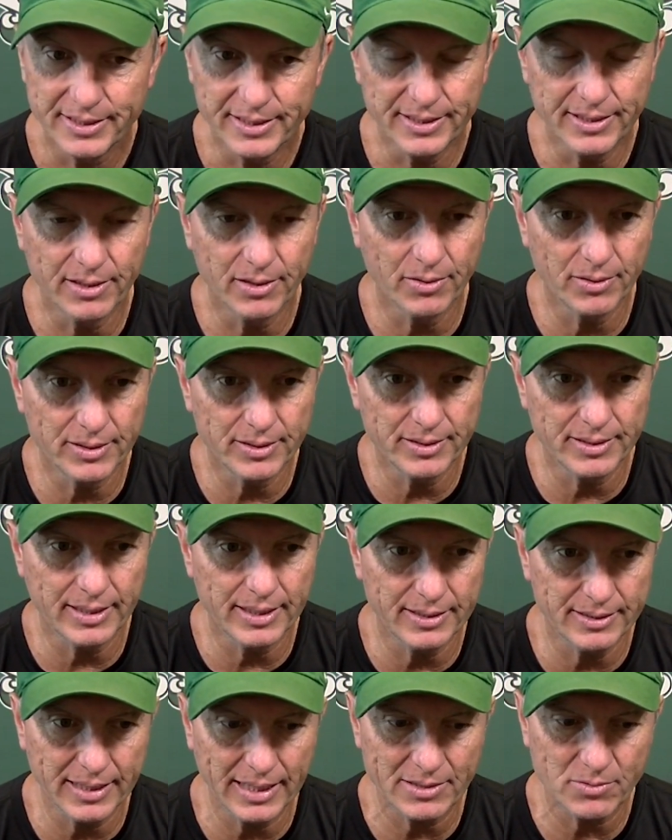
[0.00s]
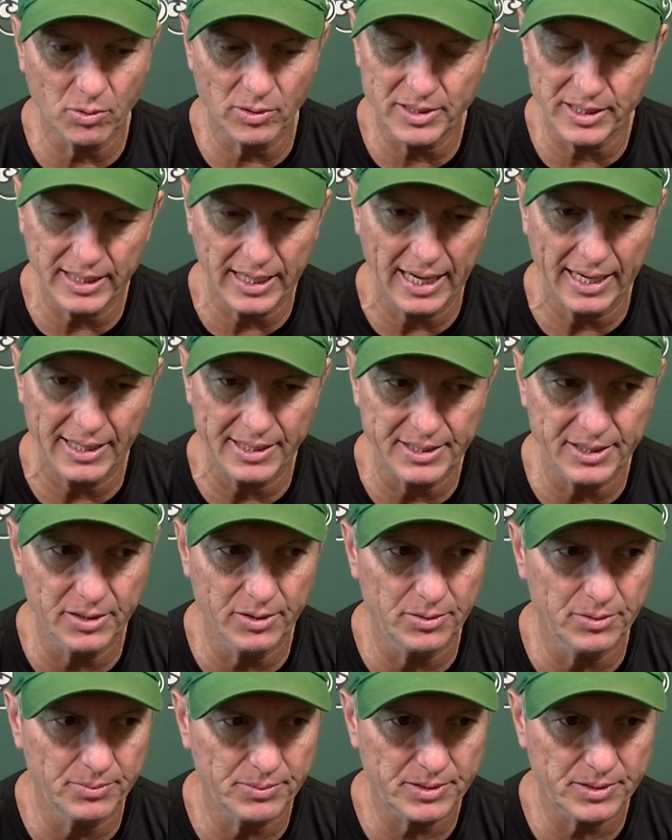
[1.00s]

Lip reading: you know, and that's what you got to do.